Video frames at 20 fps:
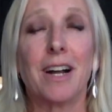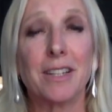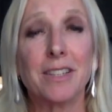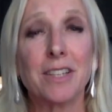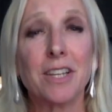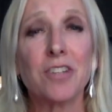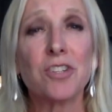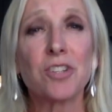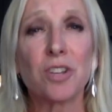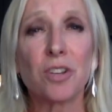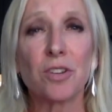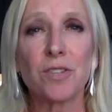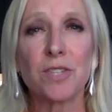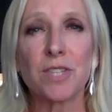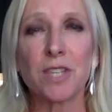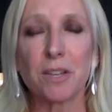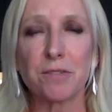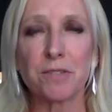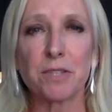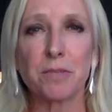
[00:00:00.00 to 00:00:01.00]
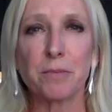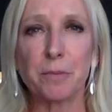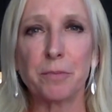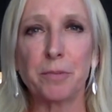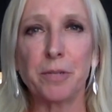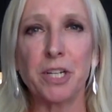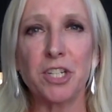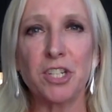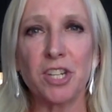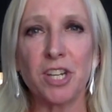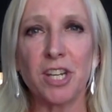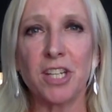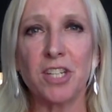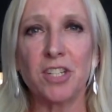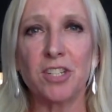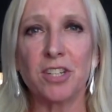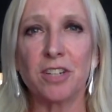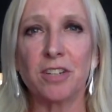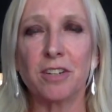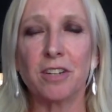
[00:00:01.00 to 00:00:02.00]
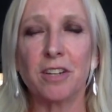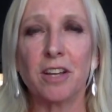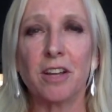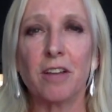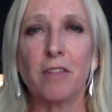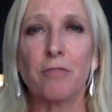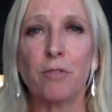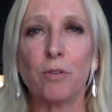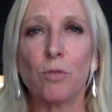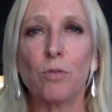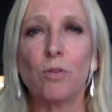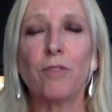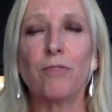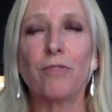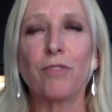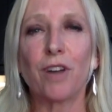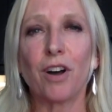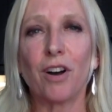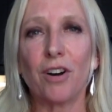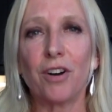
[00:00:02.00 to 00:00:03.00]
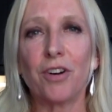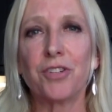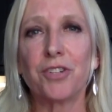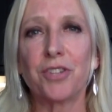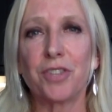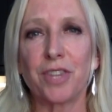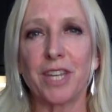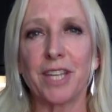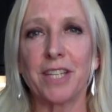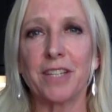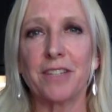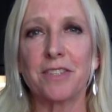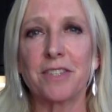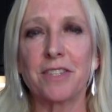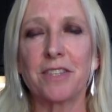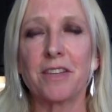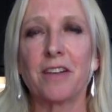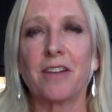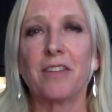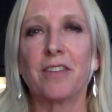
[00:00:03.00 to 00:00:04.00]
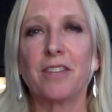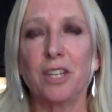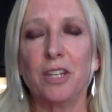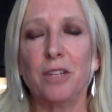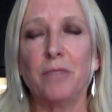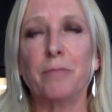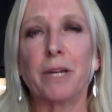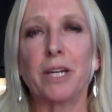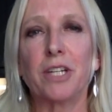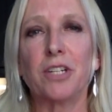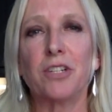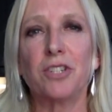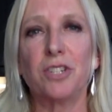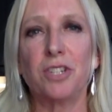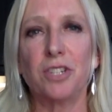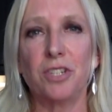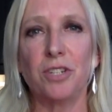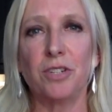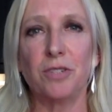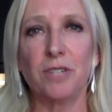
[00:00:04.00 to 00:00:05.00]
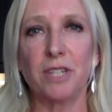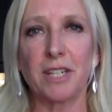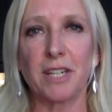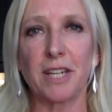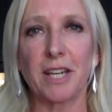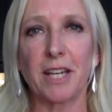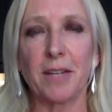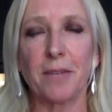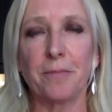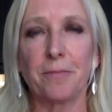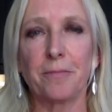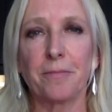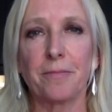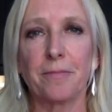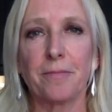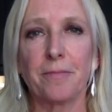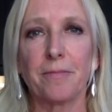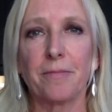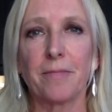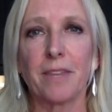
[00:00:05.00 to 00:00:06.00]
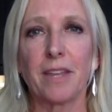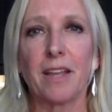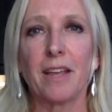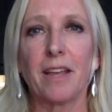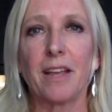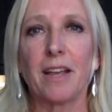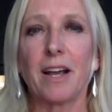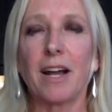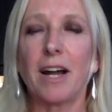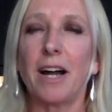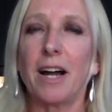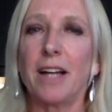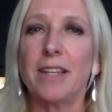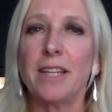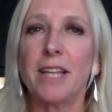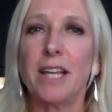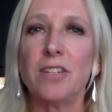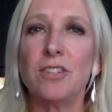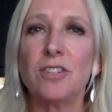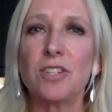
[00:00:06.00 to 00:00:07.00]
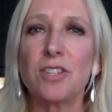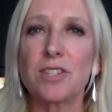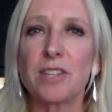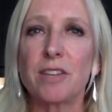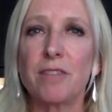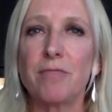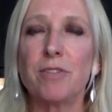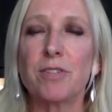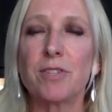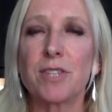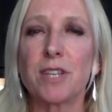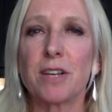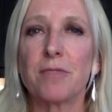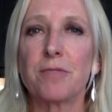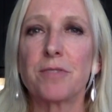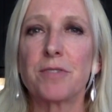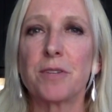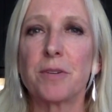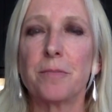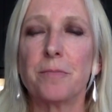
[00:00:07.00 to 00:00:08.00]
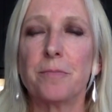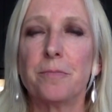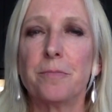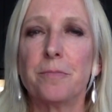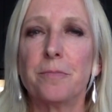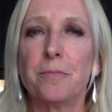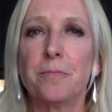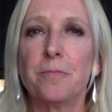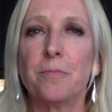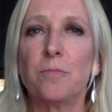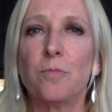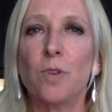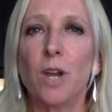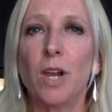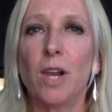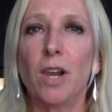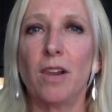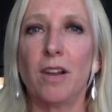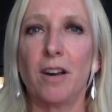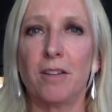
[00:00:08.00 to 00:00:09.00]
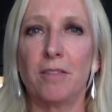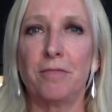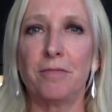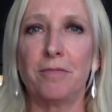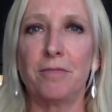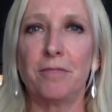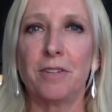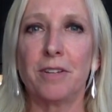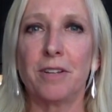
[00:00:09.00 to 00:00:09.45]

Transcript: And then show yourself some appreciation for all of the hard things that you managed to do today. And then just give yourself some real love.